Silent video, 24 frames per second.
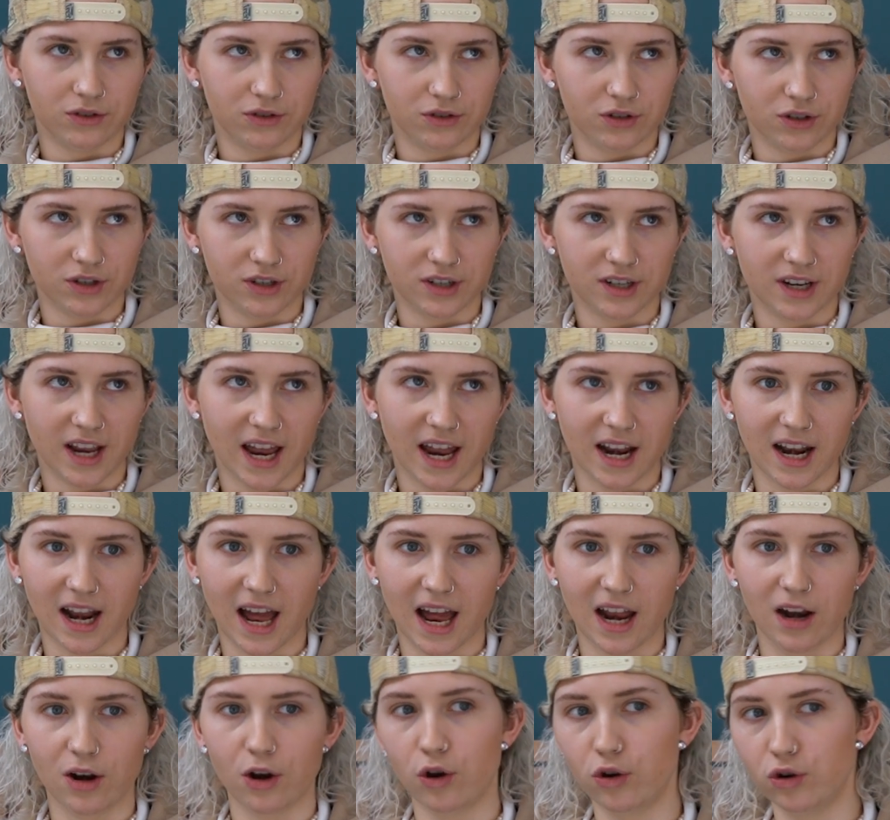just getting
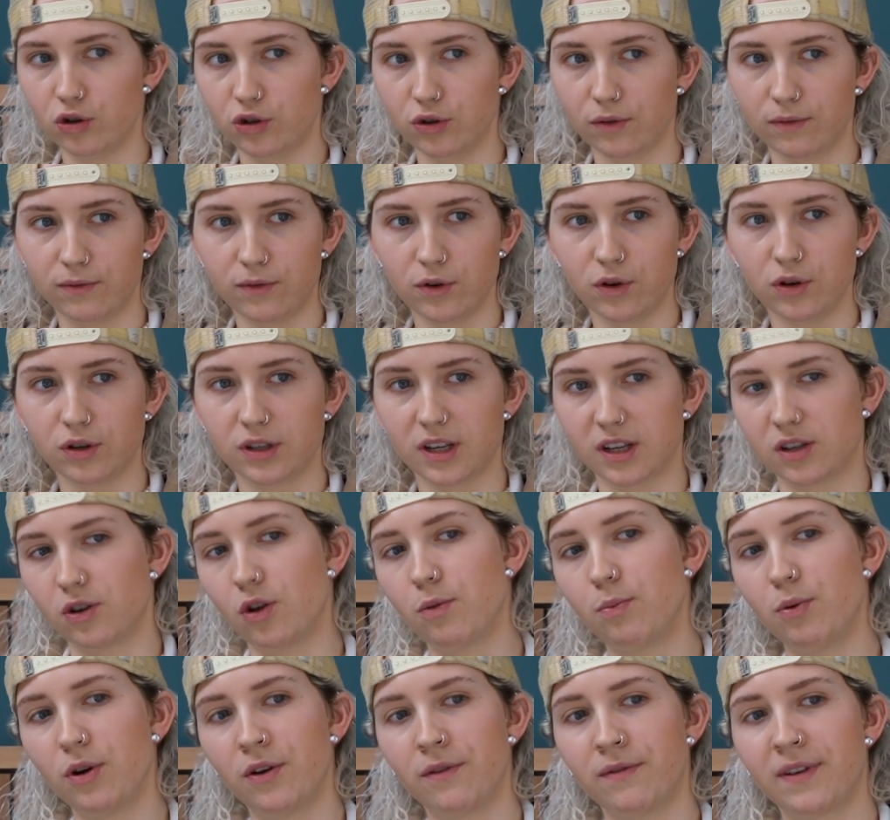like loads of views. There's no
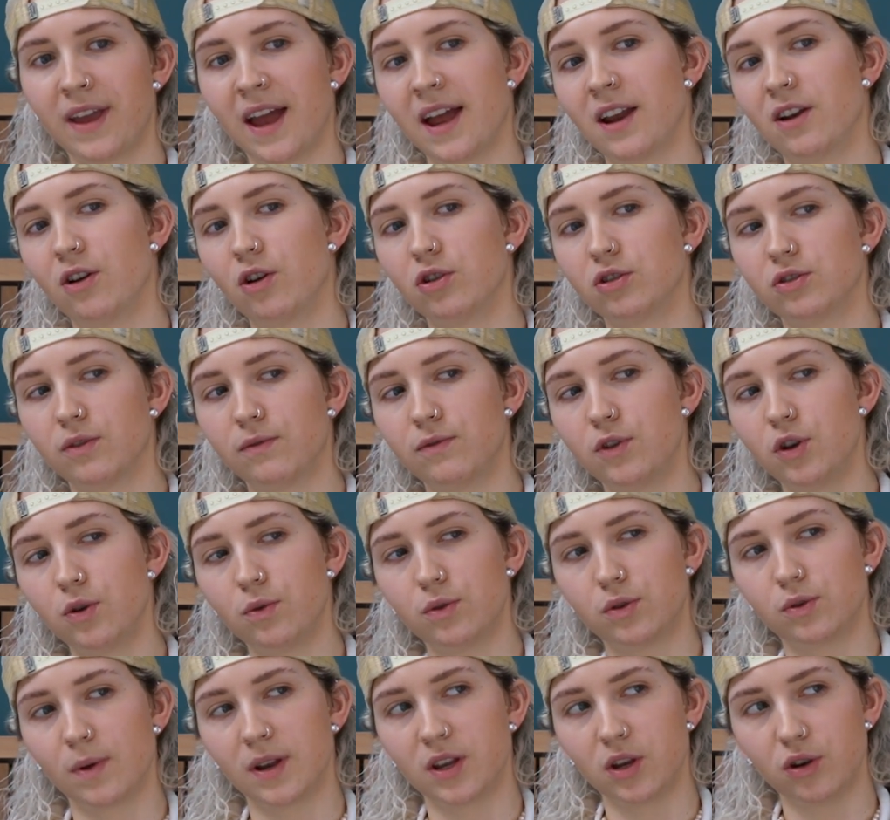point of getting loads of
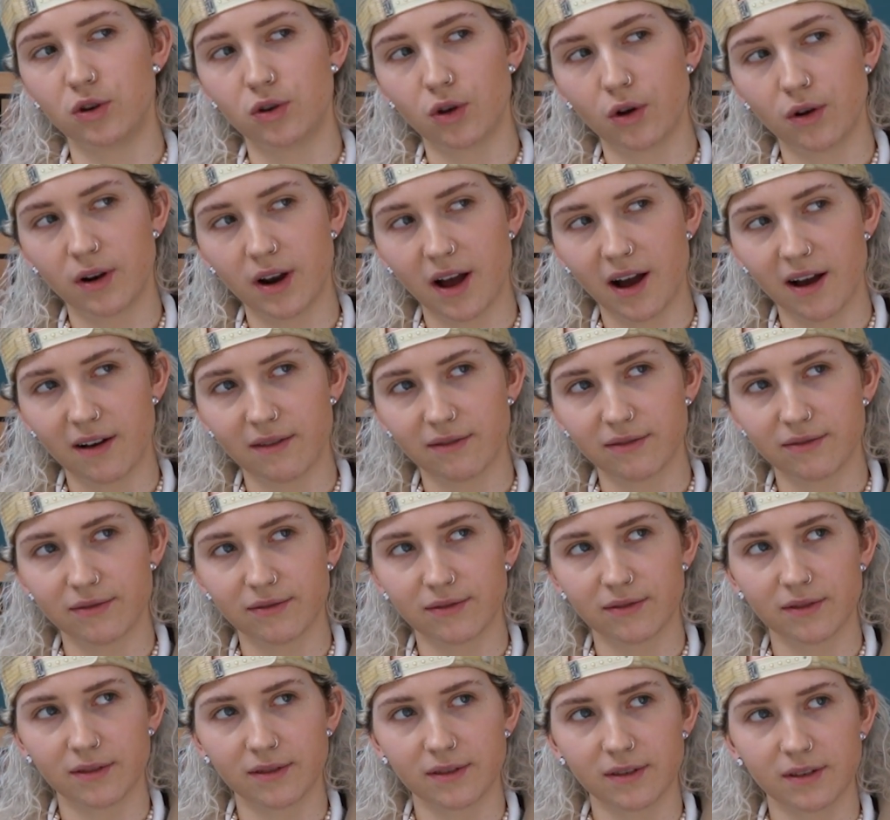views when you don't have
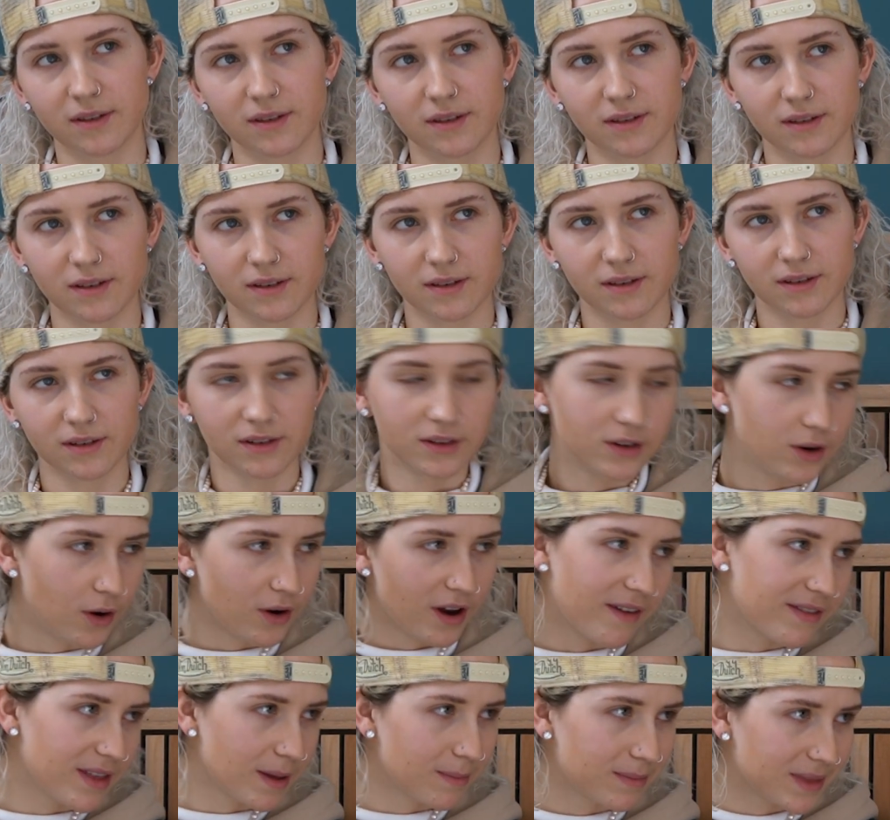
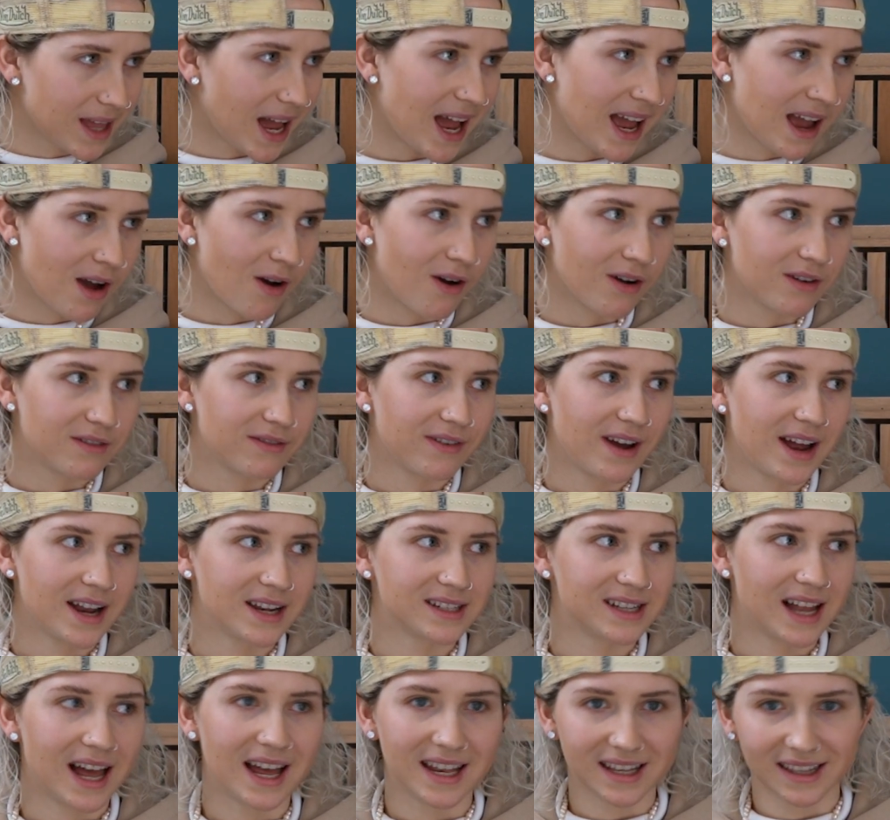them die-hard
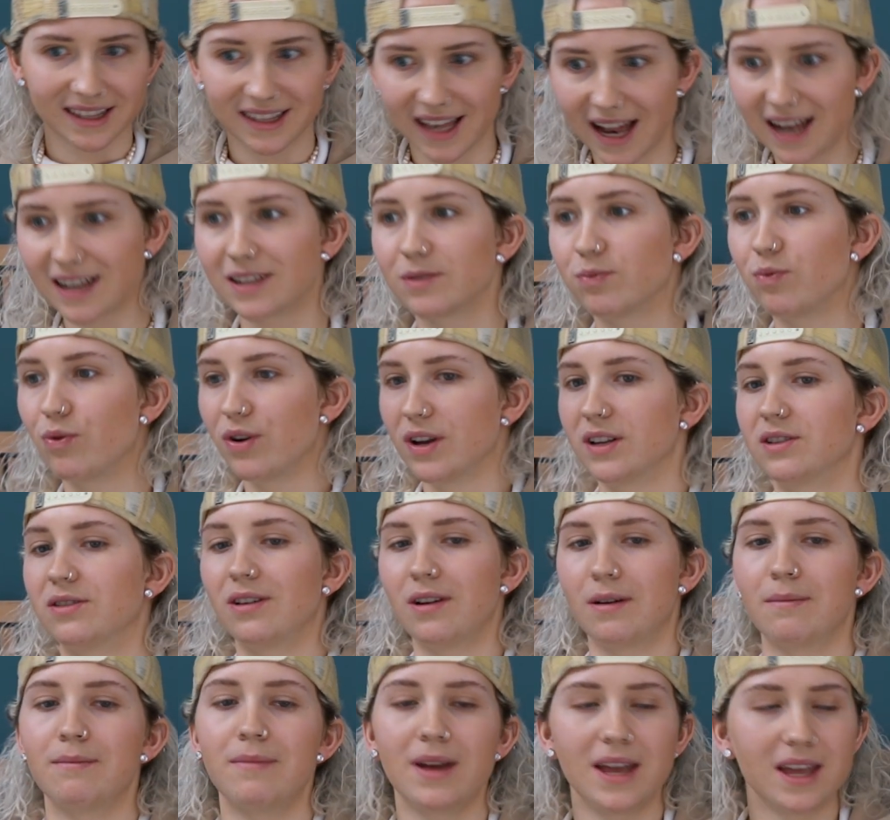fans. Like, that's what is going
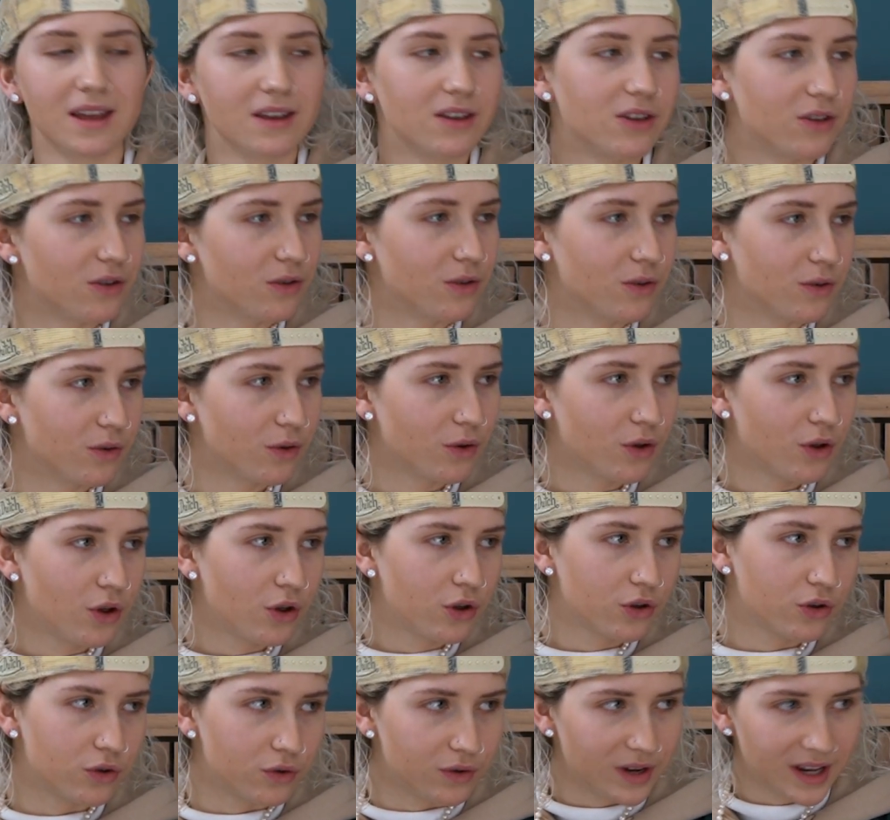to make you.
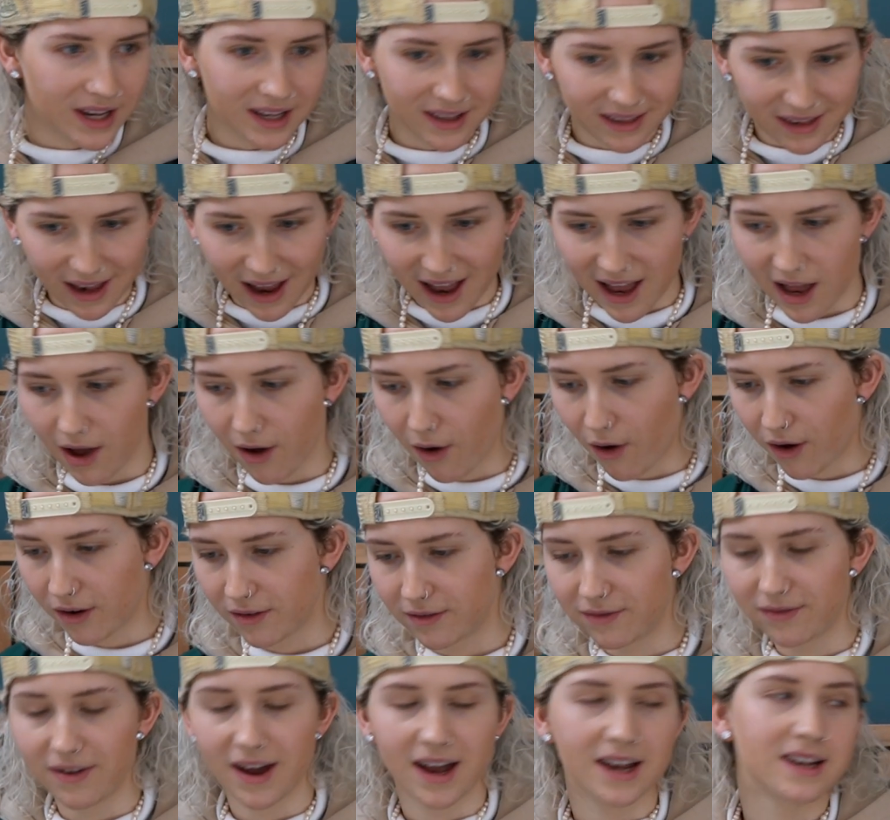You need
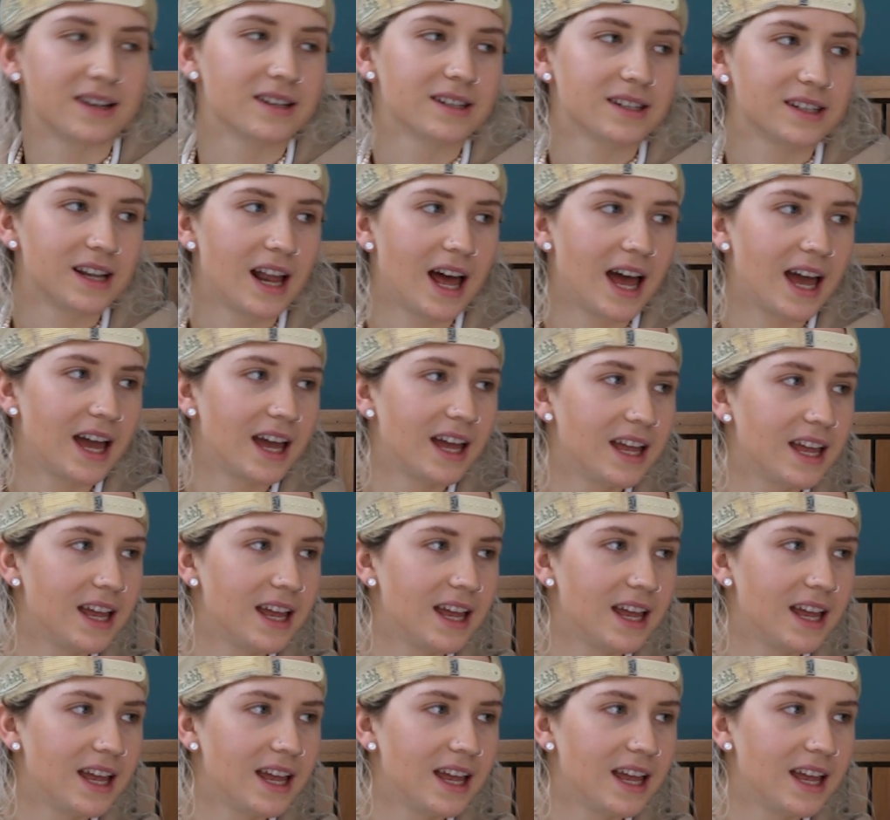die-hard fans. Like,